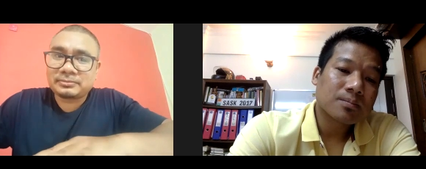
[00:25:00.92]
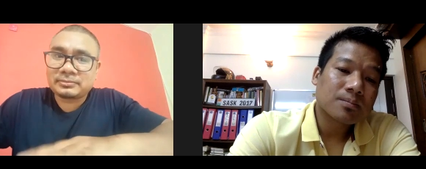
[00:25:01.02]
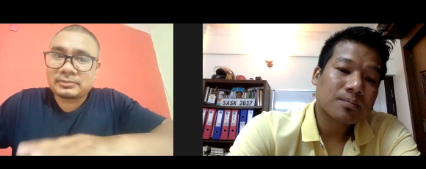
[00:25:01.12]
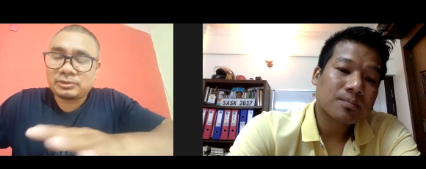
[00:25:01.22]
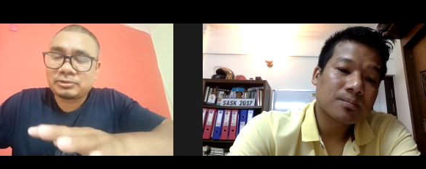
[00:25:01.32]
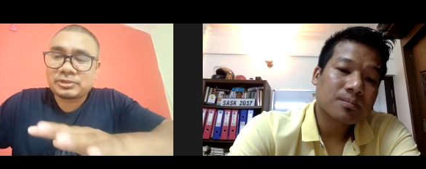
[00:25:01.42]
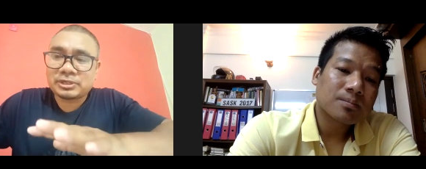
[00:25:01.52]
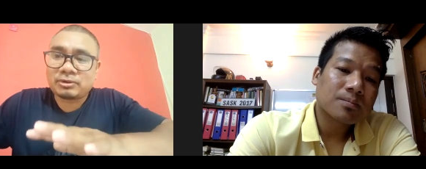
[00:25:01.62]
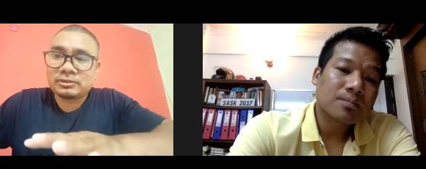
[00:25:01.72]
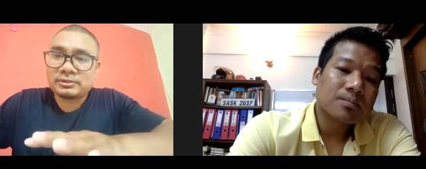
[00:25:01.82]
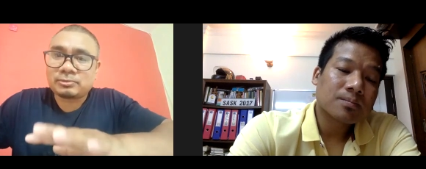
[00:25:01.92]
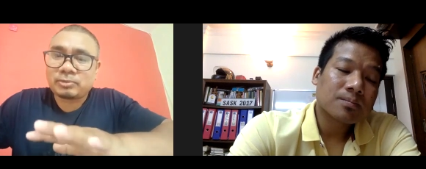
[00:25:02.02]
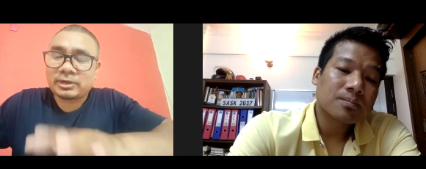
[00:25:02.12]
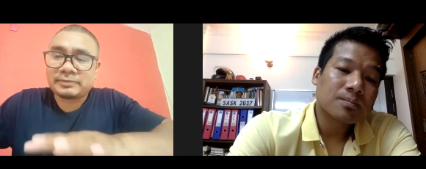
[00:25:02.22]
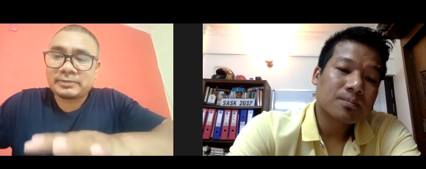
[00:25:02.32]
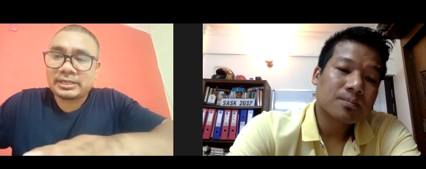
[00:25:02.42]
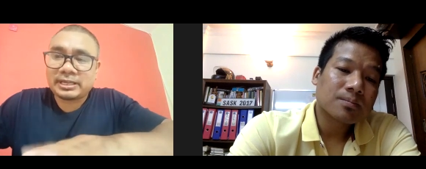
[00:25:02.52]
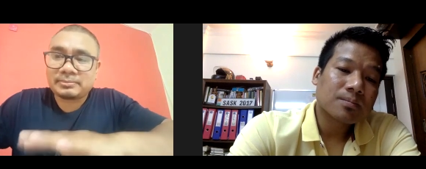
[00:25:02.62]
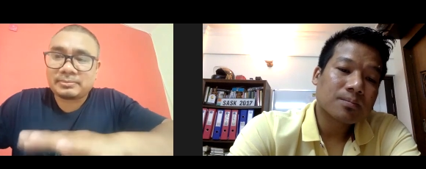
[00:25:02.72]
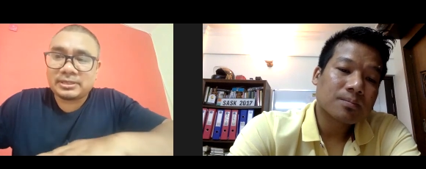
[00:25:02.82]
Speaker 1: using all the, whatever they
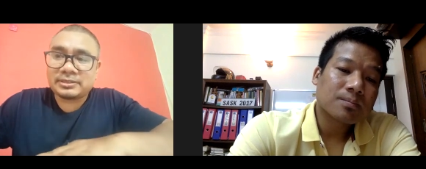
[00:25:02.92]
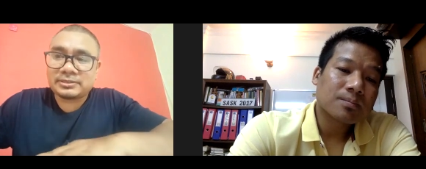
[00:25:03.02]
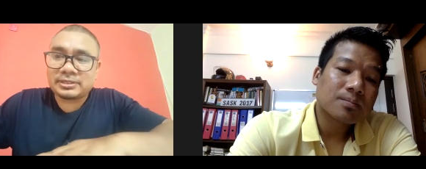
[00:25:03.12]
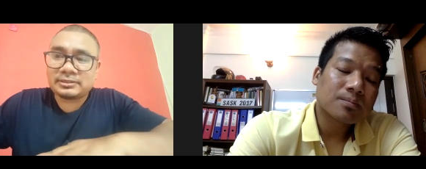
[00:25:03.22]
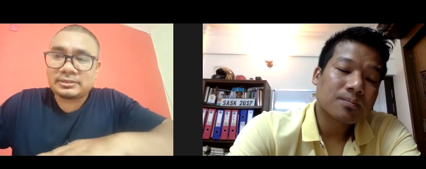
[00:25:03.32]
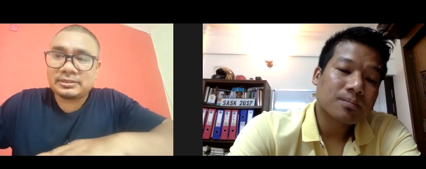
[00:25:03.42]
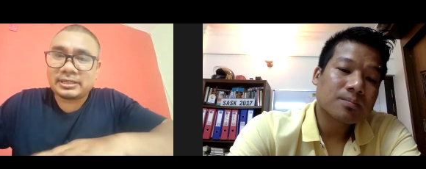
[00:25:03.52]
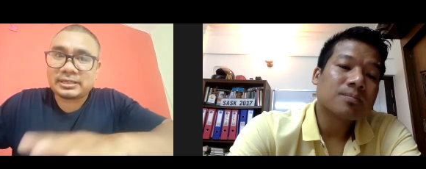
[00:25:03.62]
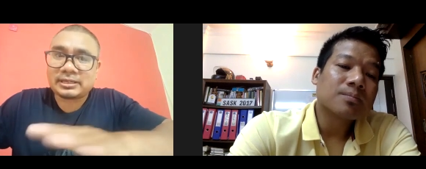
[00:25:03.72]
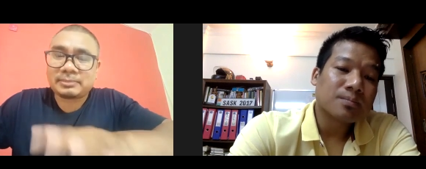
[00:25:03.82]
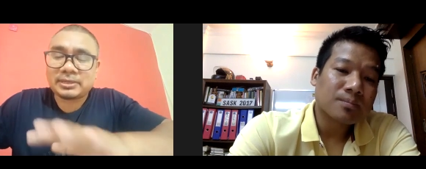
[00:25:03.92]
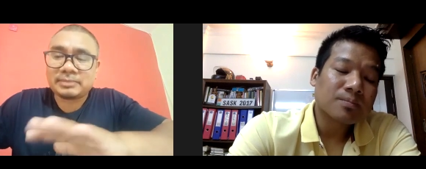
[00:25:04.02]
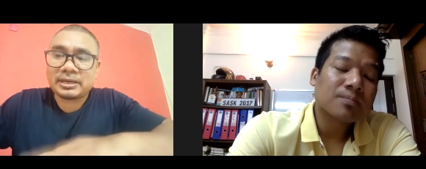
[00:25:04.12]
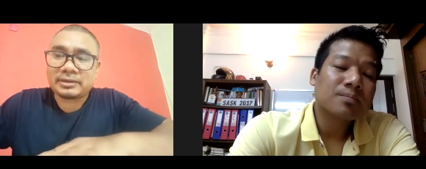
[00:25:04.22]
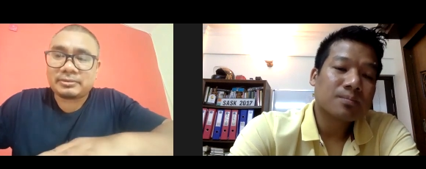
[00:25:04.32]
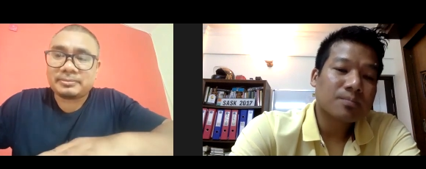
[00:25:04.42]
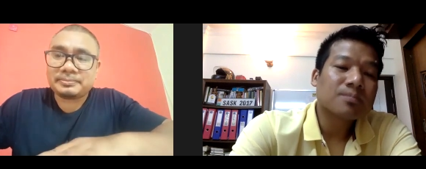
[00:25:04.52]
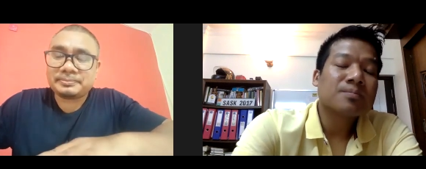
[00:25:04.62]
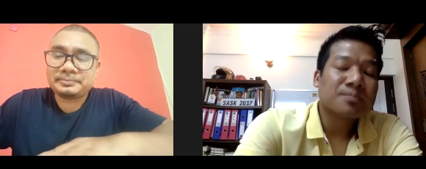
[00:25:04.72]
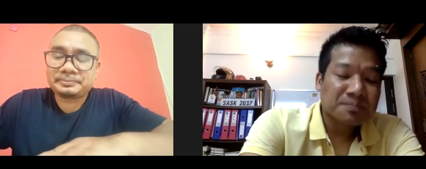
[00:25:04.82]
have learned here. They can apply back home.
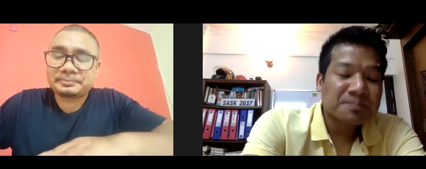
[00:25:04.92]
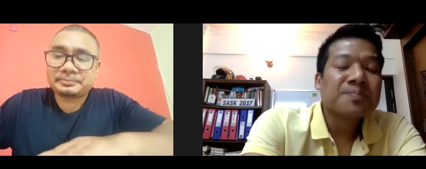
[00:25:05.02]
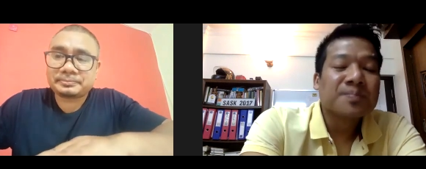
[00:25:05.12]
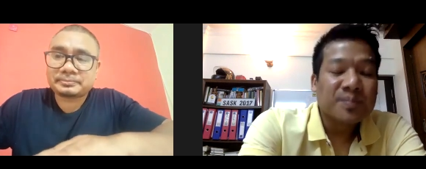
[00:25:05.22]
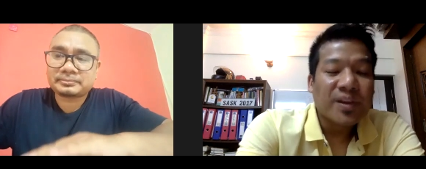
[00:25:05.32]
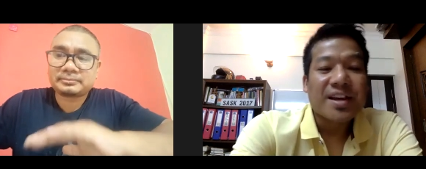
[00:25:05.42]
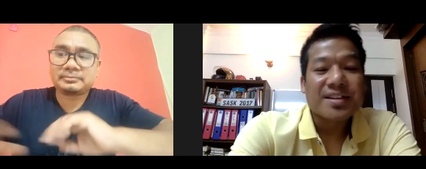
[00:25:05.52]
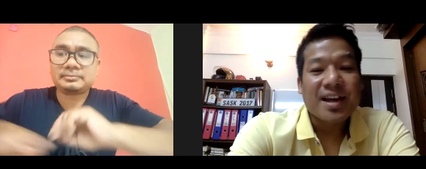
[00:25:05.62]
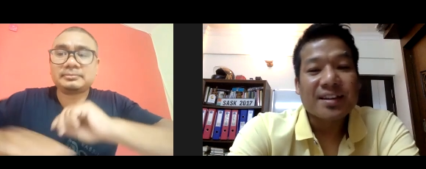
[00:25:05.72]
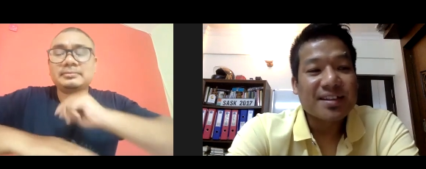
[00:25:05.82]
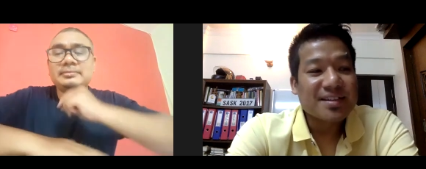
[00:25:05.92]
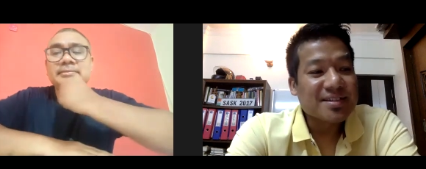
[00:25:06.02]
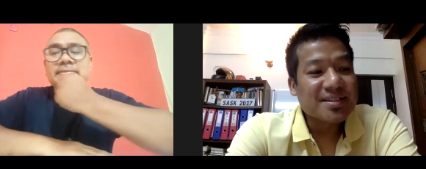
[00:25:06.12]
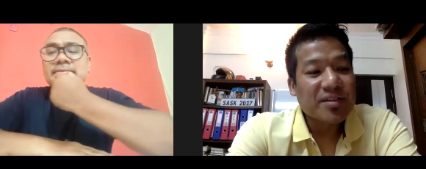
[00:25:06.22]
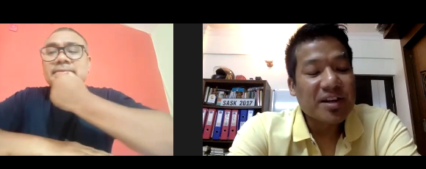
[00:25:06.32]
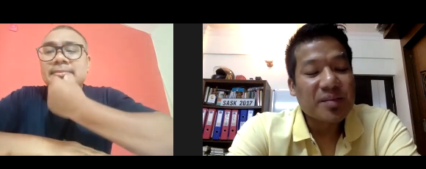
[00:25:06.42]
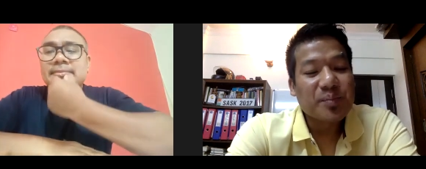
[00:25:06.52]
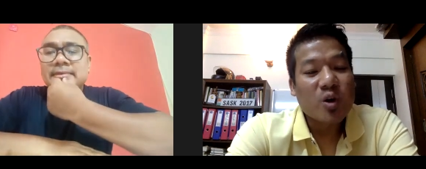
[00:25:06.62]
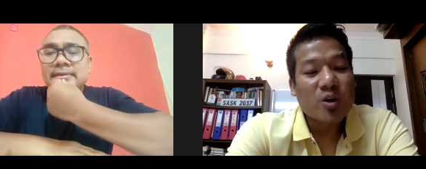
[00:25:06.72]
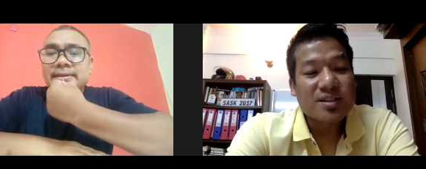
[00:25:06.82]
Speaker 2: Yes, I think this is a very
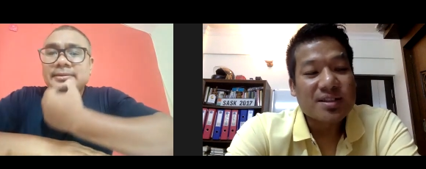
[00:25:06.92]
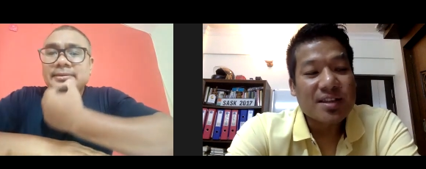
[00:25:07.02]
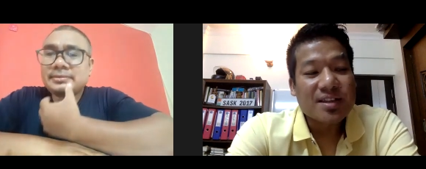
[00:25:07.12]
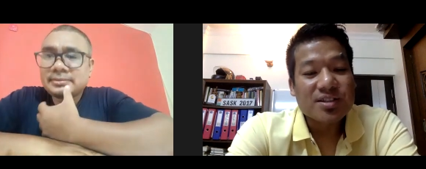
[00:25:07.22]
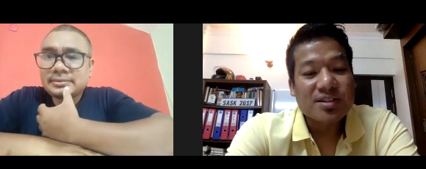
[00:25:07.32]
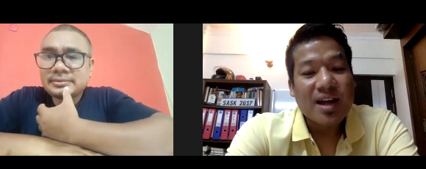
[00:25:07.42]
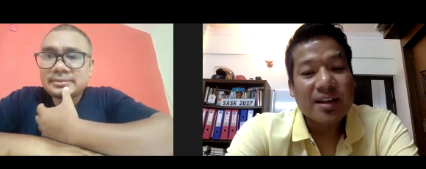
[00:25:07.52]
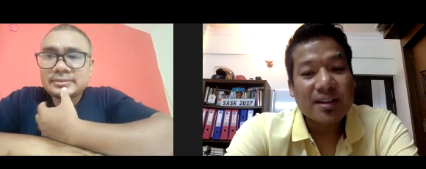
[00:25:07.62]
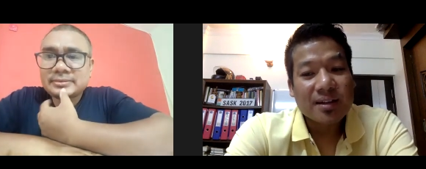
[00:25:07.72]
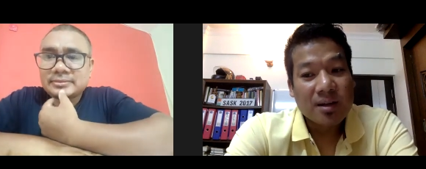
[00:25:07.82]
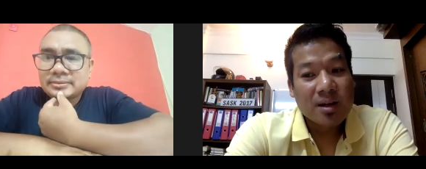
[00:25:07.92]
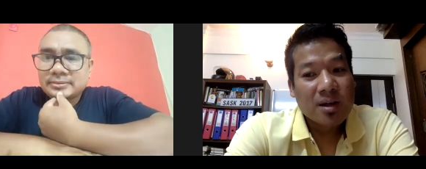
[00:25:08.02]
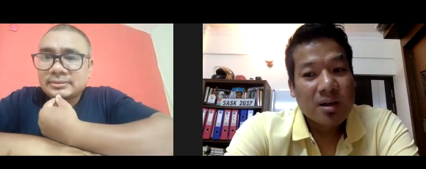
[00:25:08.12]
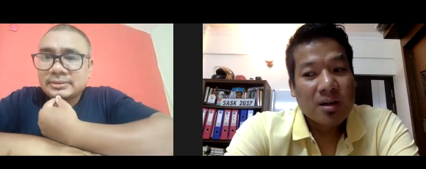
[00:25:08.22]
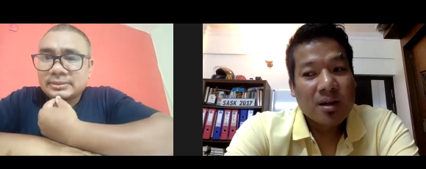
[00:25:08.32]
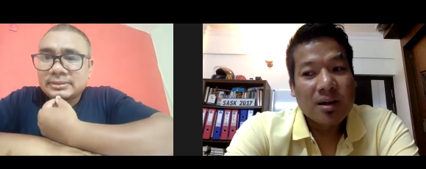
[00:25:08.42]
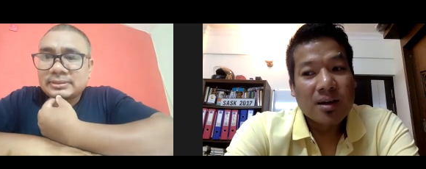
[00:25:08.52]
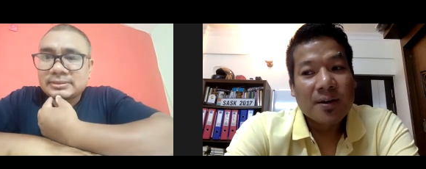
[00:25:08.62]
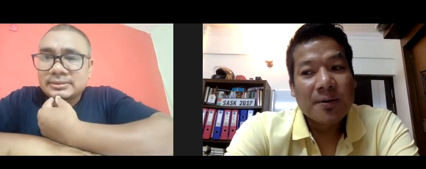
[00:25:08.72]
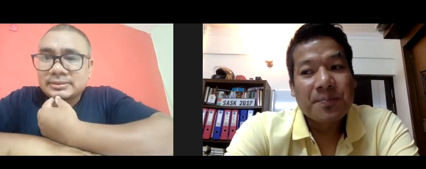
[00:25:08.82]
important suggestion. I think
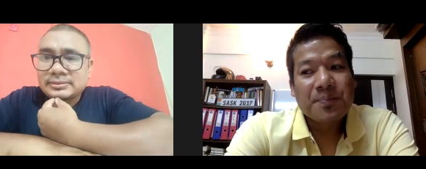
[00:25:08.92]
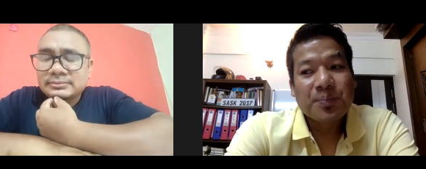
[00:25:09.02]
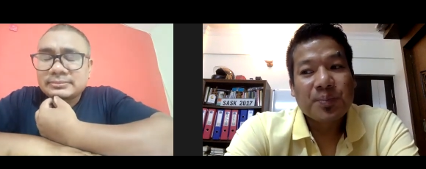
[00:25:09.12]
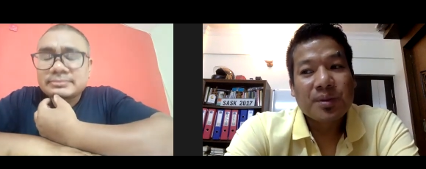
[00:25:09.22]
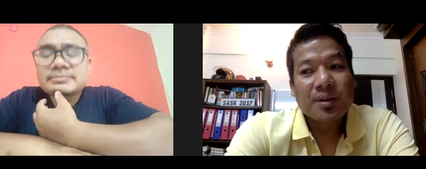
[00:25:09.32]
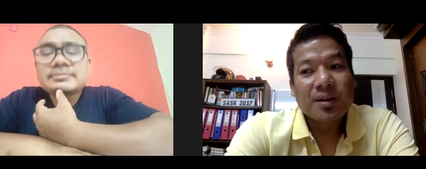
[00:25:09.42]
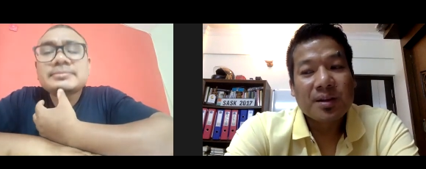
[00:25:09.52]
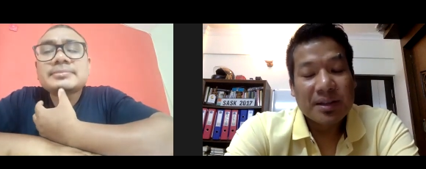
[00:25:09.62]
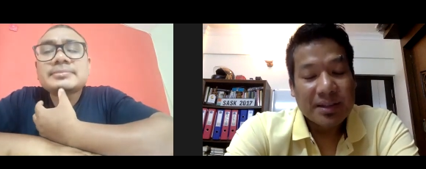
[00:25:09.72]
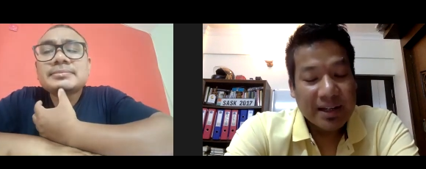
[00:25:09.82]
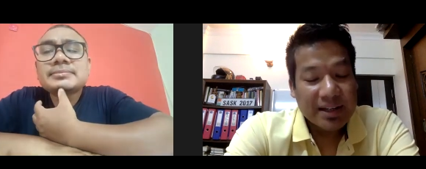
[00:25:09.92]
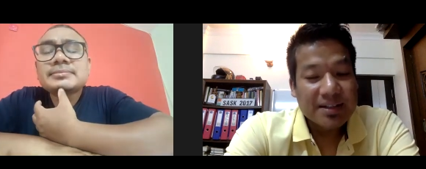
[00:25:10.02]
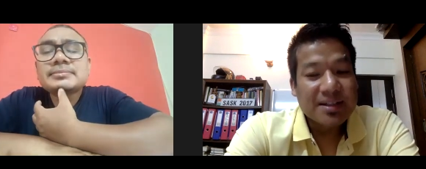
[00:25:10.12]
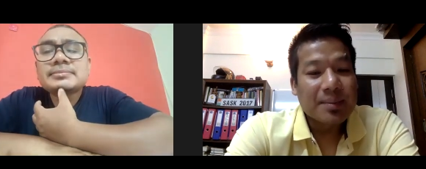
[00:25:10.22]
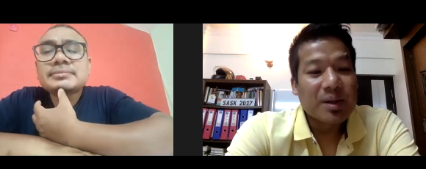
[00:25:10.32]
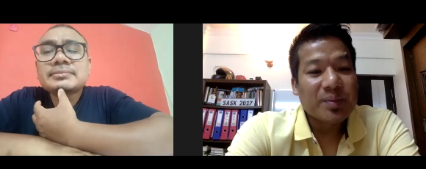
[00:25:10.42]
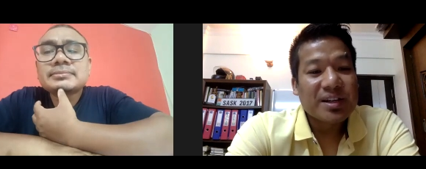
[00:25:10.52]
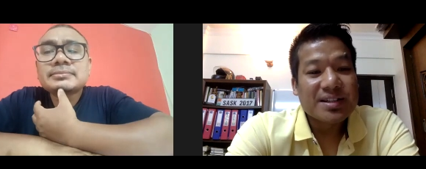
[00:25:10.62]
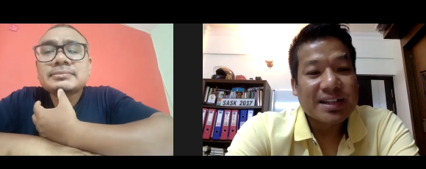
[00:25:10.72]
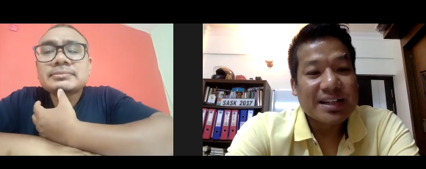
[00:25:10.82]
uh, they can develop
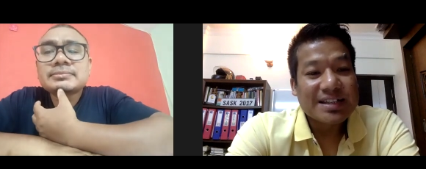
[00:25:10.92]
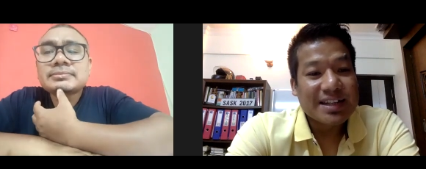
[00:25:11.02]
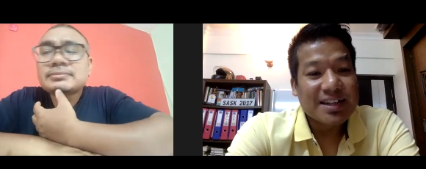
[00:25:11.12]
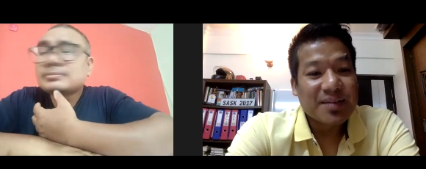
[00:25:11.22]
their skill set